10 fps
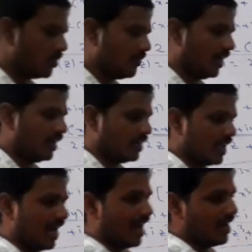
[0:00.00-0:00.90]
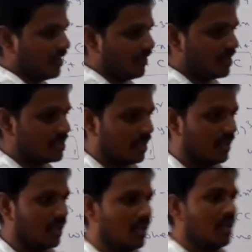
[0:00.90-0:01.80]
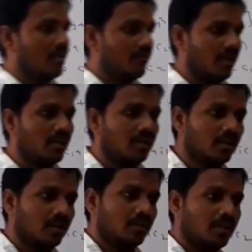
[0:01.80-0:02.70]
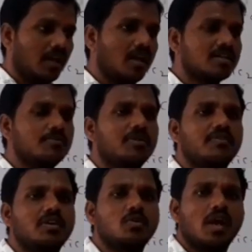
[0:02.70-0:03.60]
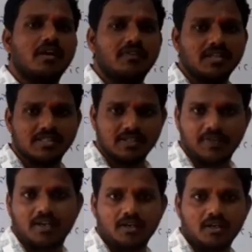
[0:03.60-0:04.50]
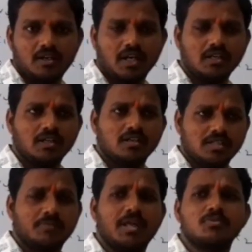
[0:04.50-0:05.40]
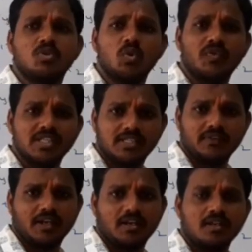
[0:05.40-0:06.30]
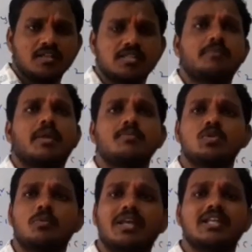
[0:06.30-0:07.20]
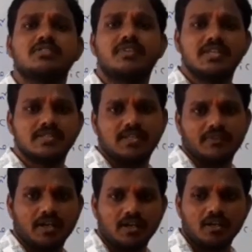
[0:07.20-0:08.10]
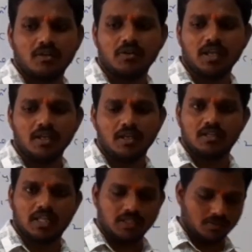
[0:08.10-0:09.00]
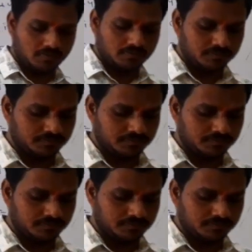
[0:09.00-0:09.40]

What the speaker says: the finding the analytic function when the relation between u and v is given. Right, sometimes uv is given, sometimes u minus v is given. Okay, thank you.